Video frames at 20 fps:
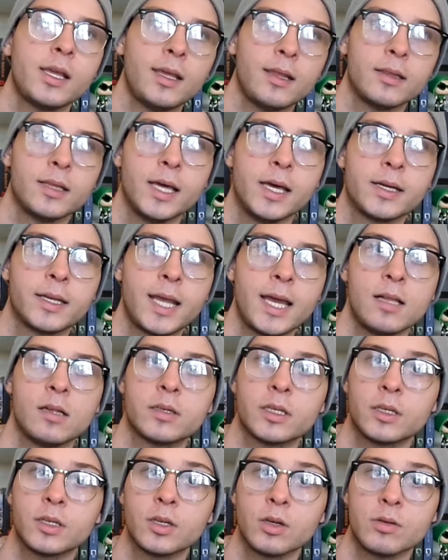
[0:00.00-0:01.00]
that
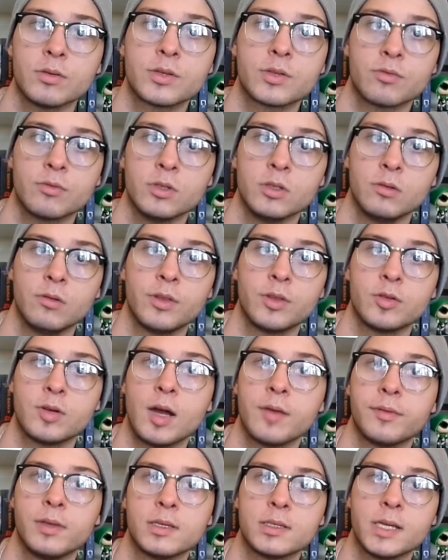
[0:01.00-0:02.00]
Kaladin goes
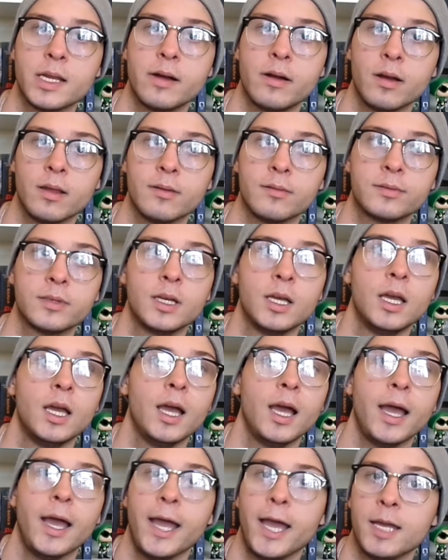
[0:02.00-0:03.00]
throughout this narrative
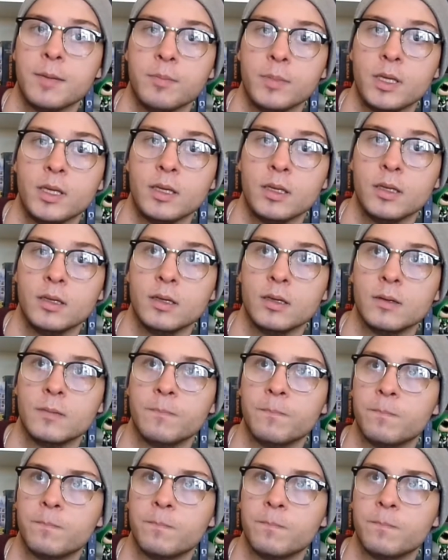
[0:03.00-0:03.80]
had me